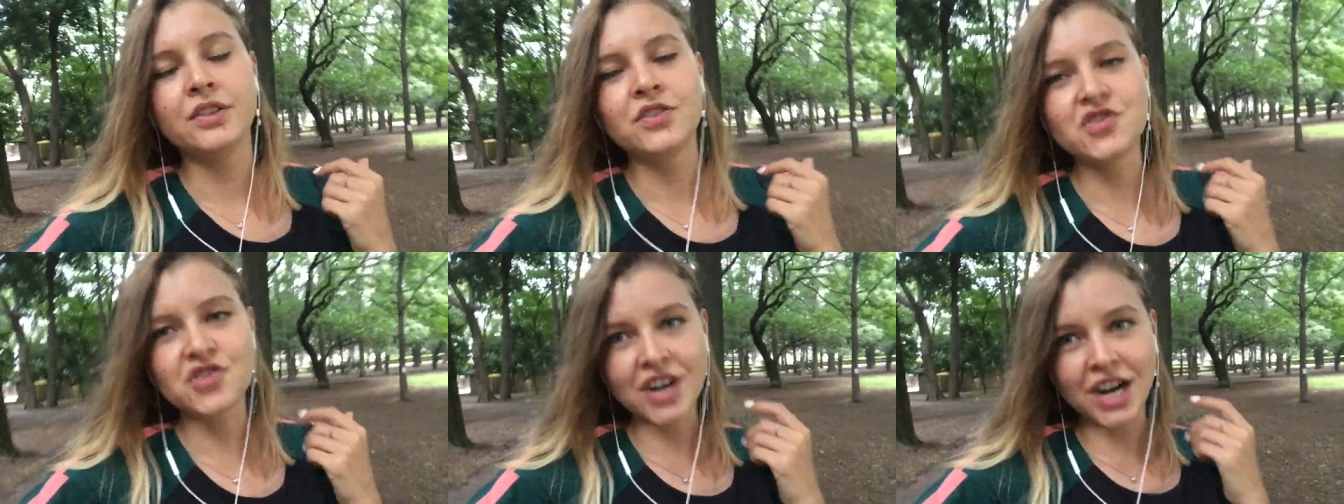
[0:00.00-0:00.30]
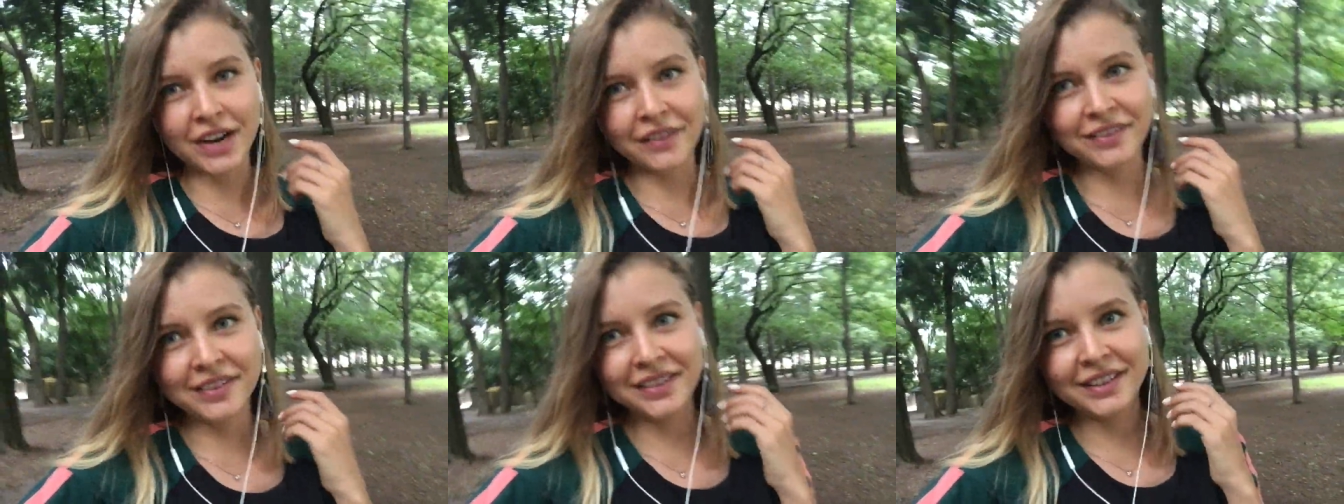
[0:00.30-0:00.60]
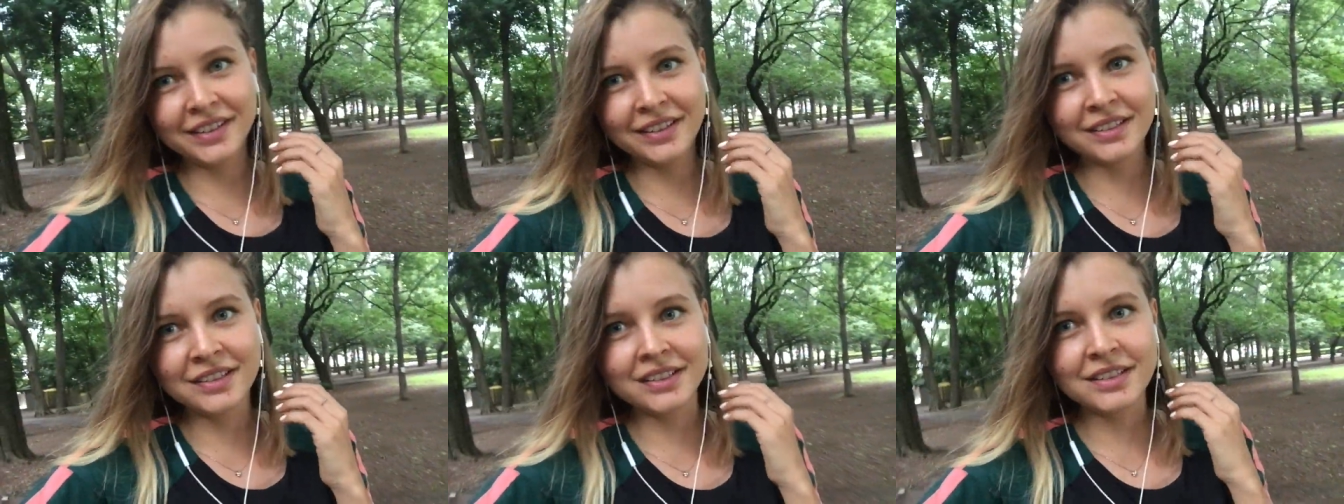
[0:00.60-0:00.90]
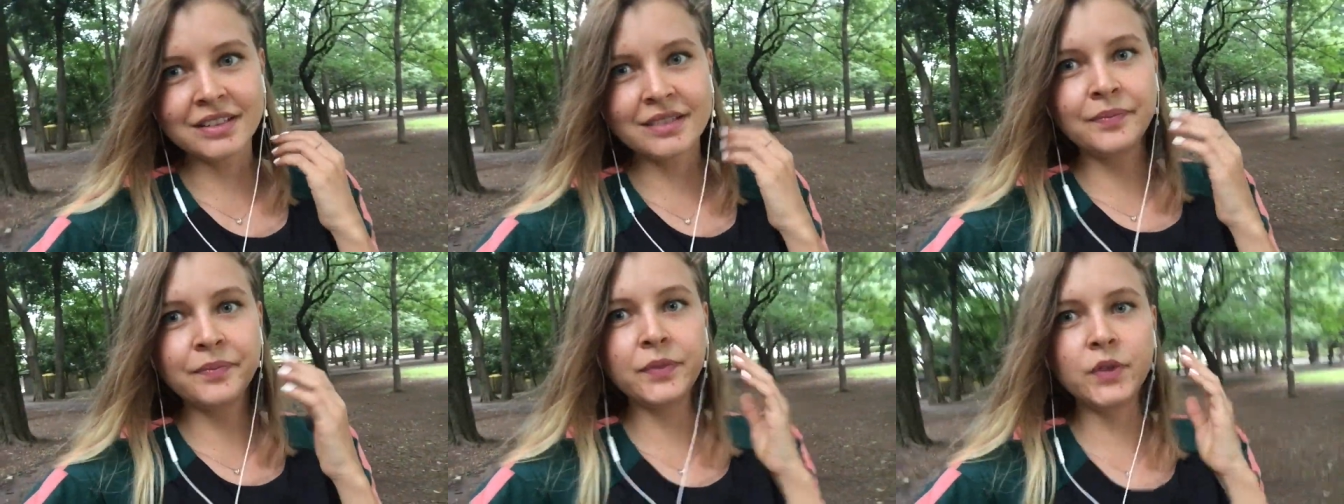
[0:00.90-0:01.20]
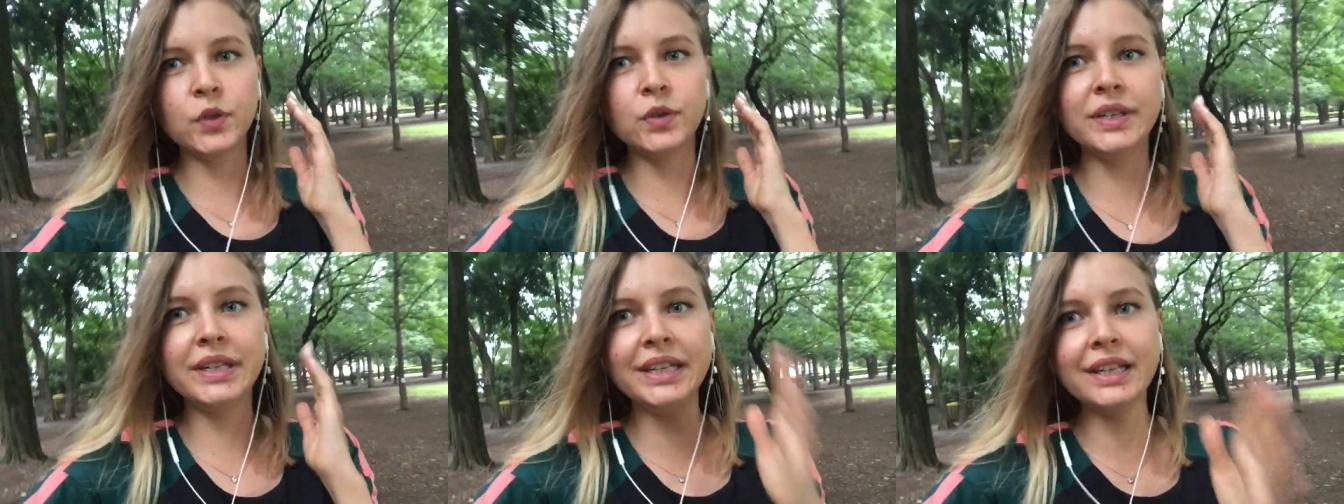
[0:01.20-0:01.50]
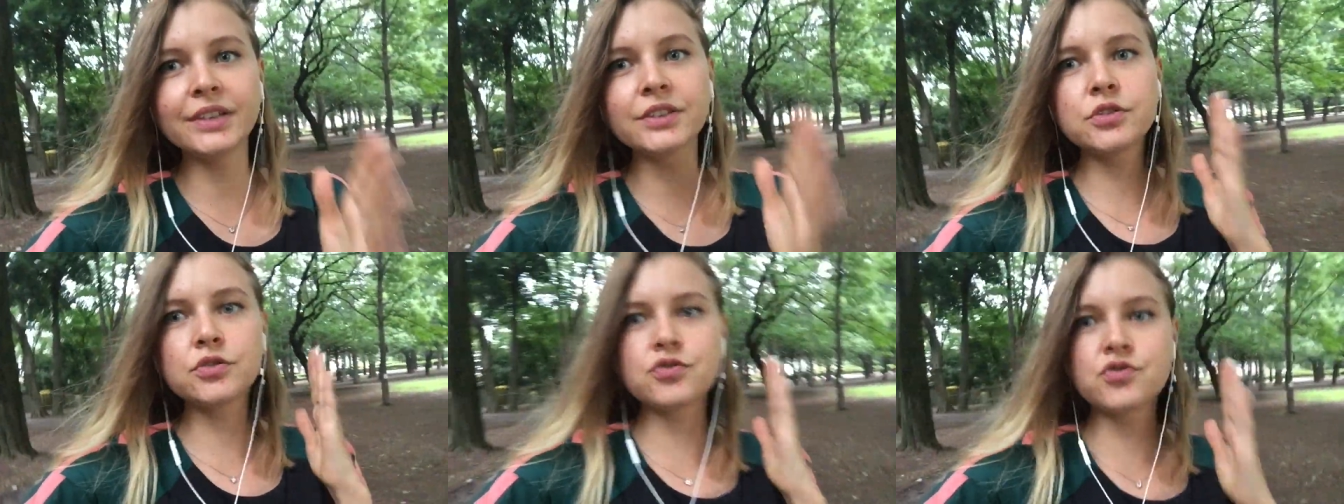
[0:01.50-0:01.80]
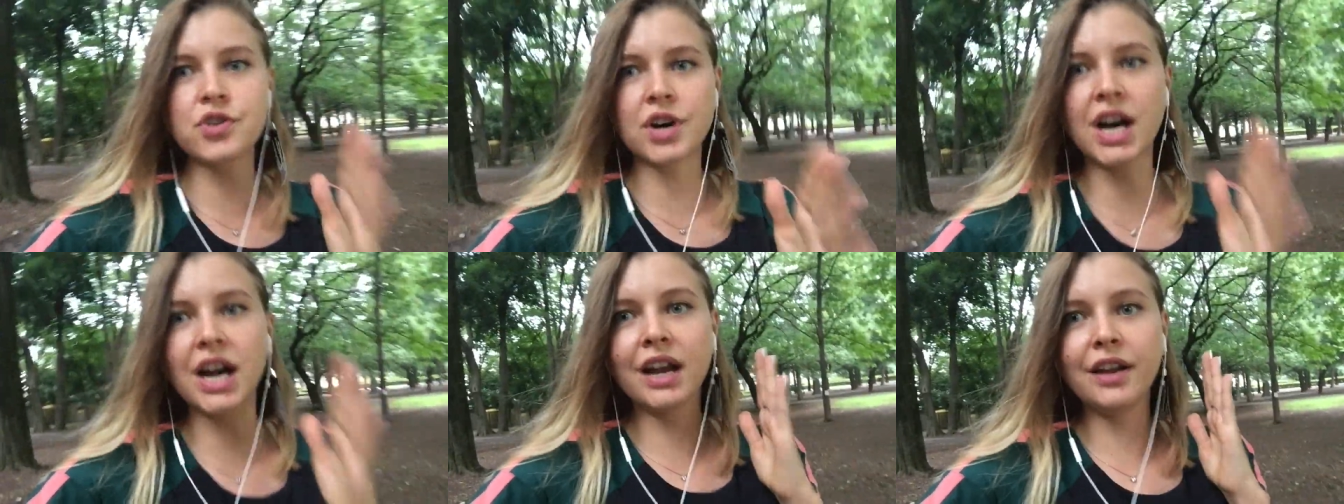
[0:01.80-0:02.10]
driving, you need to
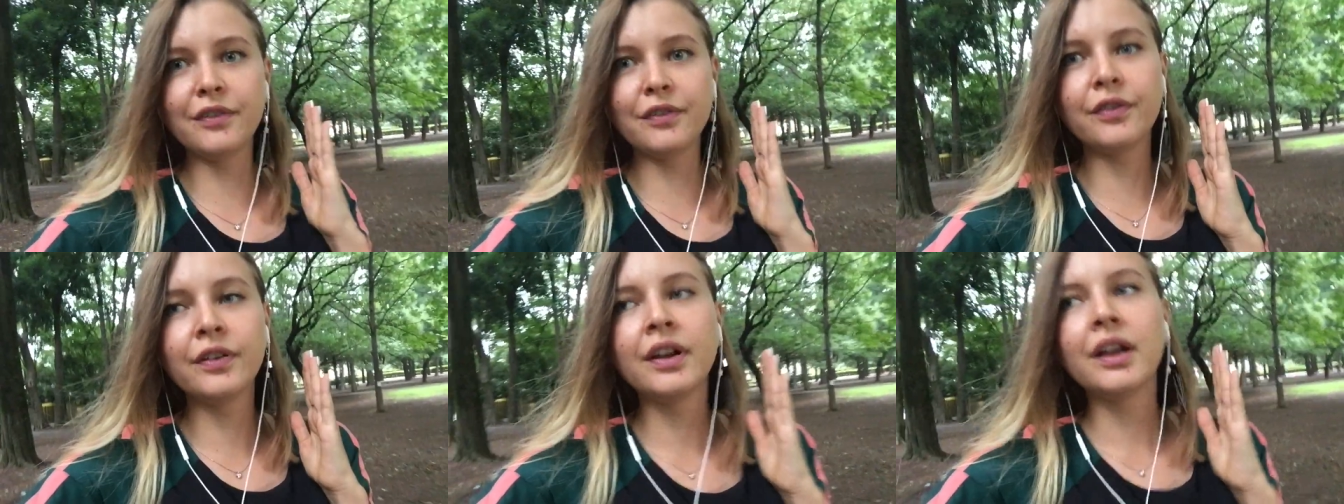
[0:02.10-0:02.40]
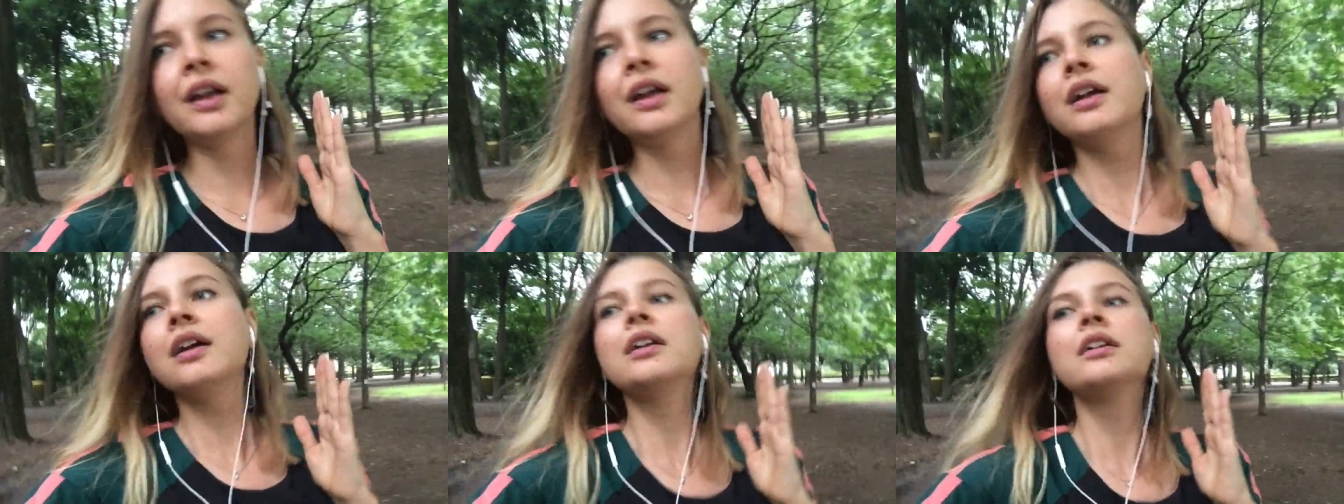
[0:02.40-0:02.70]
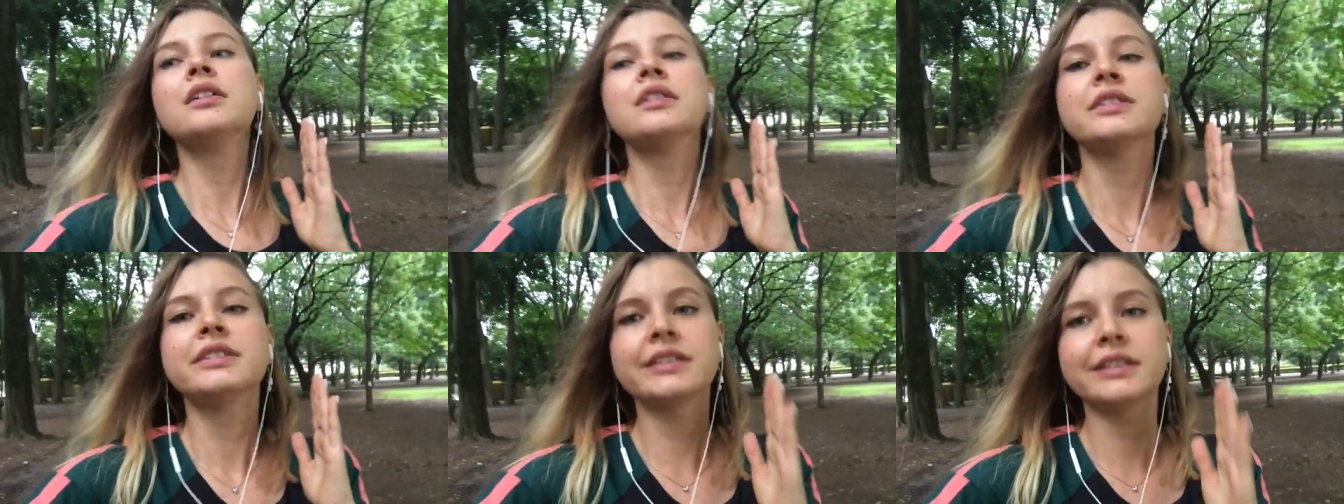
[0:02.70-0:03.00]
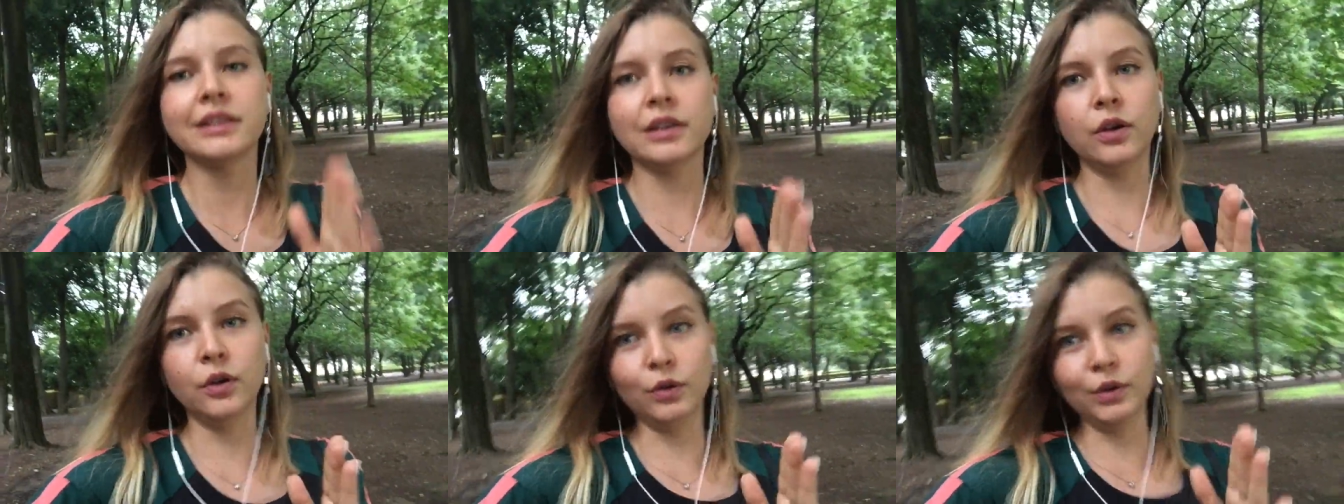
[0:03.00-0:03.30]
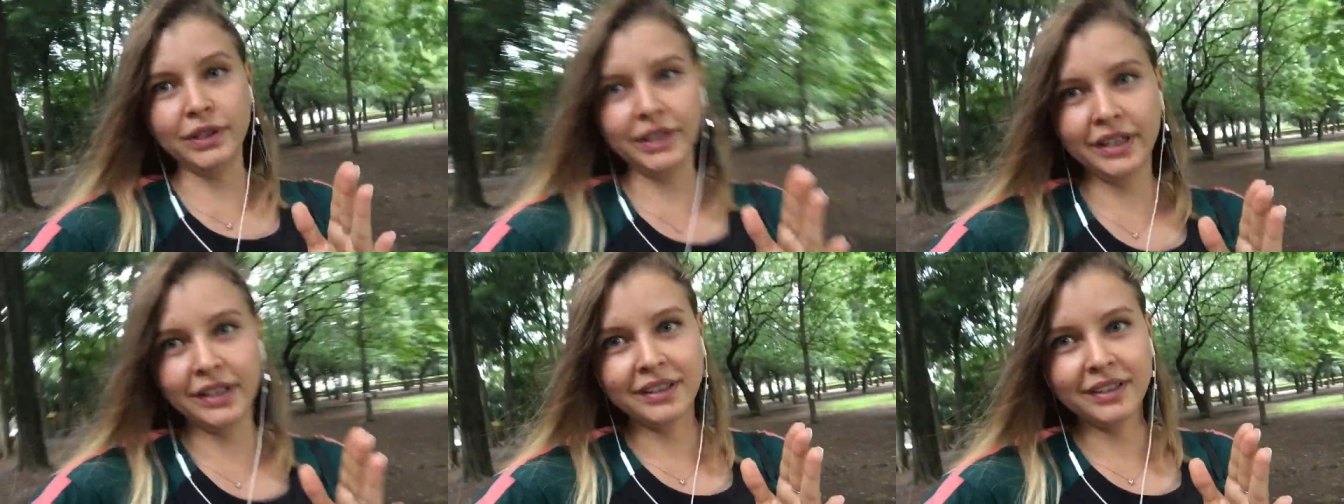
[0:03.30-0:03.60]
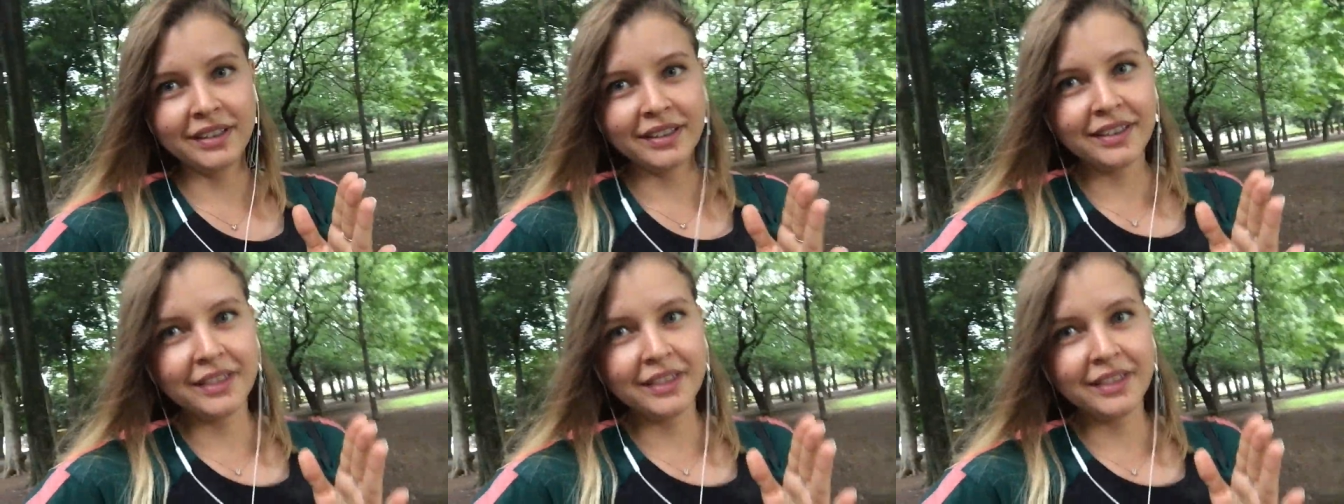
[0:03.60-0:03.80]
drive slowly.